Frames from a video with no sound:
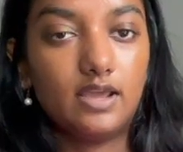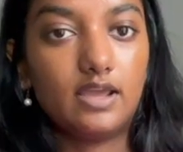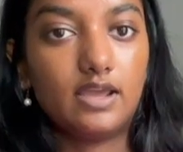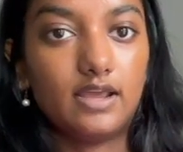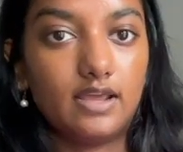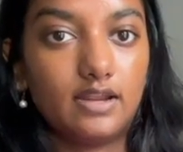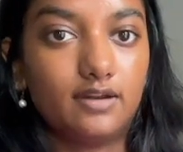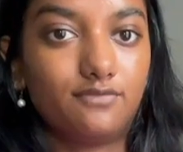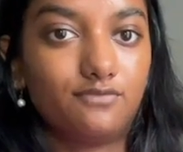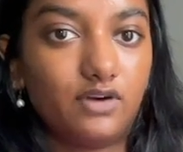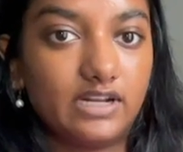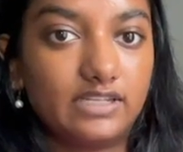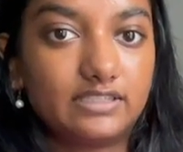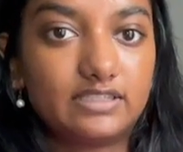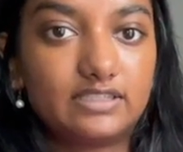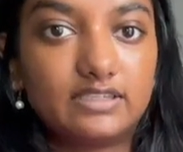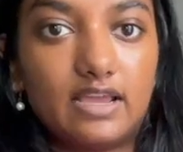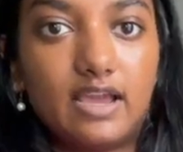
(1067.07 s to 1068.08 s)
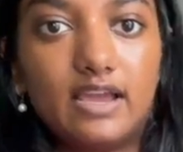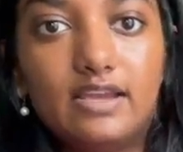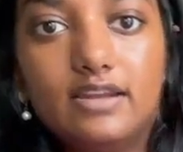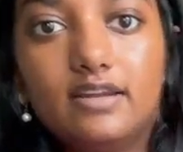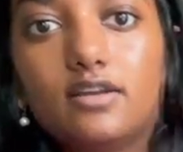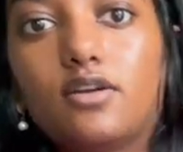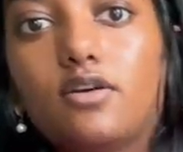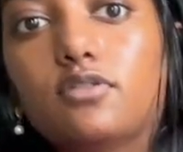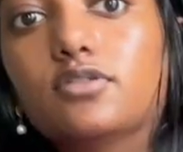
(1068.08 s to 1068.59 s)
and right
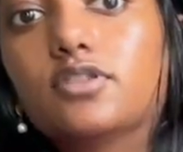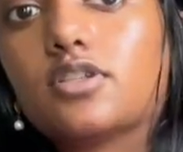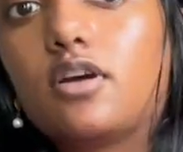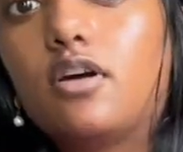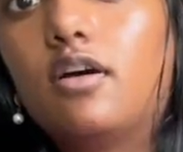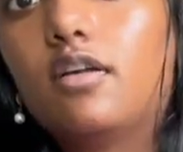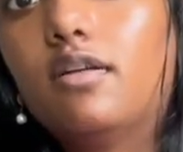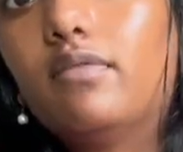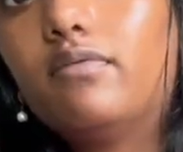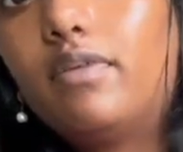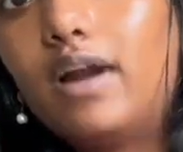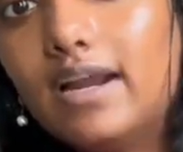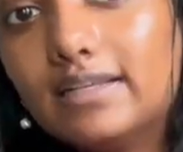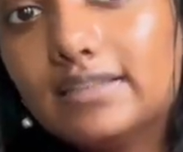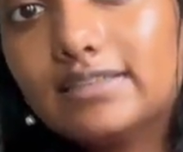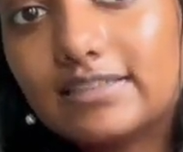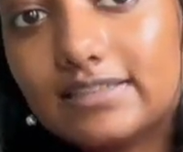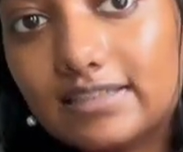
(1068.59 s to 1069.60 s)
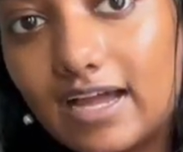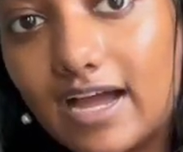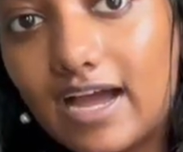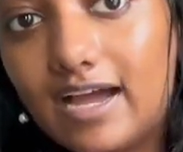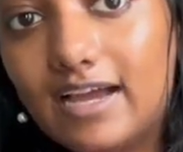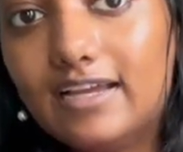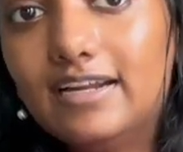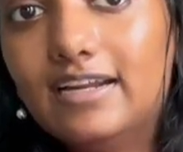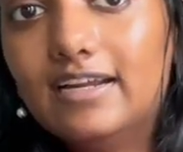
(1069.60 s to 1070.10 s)
side goes on right
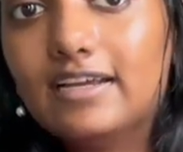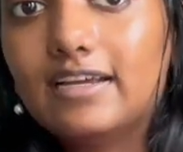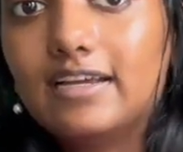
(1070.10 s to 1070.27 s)
side